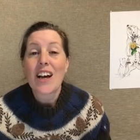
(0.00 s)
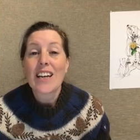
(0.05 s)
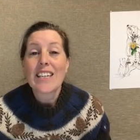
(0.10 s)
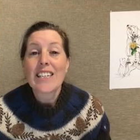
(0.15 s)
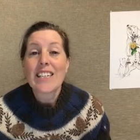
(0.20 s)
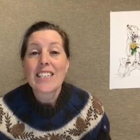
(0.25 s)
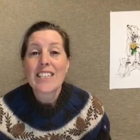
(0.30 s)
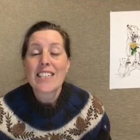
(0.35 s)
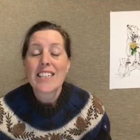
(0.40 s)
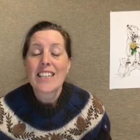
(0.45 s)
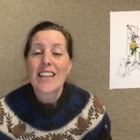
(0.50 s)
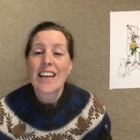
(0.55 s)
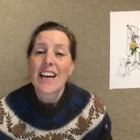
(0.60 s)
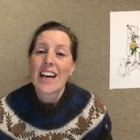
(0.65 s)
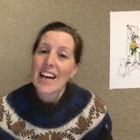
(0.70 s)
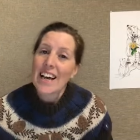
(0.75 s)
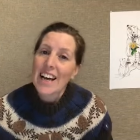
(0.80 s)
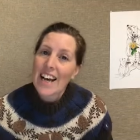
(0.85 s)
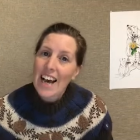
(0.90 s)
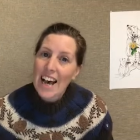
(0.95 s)
night
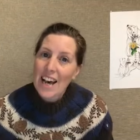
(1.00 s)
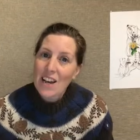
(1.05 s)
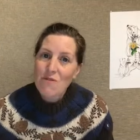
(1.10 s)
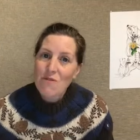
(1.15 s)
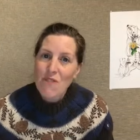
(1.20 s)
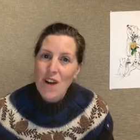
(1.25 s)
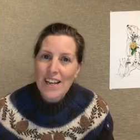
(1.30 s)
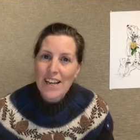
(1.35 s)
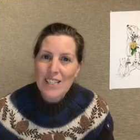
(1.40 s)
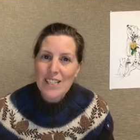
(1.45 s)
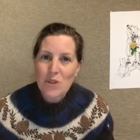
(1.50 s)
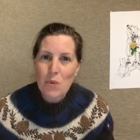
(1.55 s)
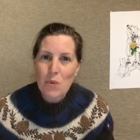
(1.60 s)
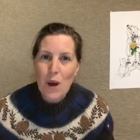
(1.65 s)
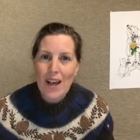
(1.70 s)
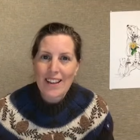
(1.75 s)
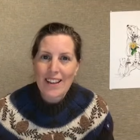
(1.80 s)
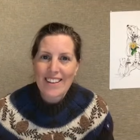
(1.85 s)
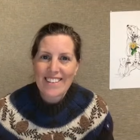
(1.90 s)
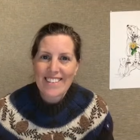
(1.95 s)
and rest well.